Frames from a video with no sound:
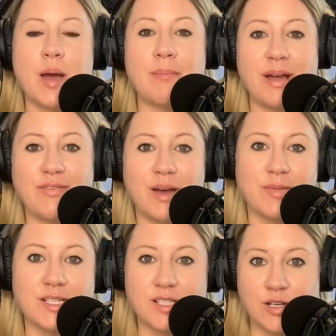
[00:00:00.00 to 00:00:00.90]
My
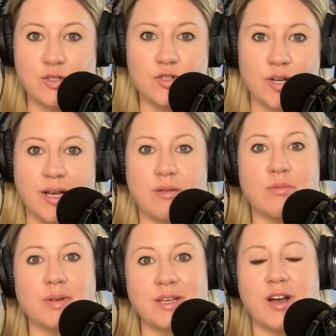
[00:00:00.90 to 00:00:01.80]
family is also trying
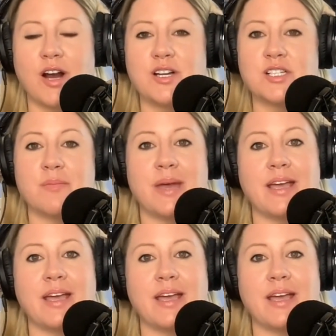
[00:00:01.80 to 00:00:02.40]
really hard to make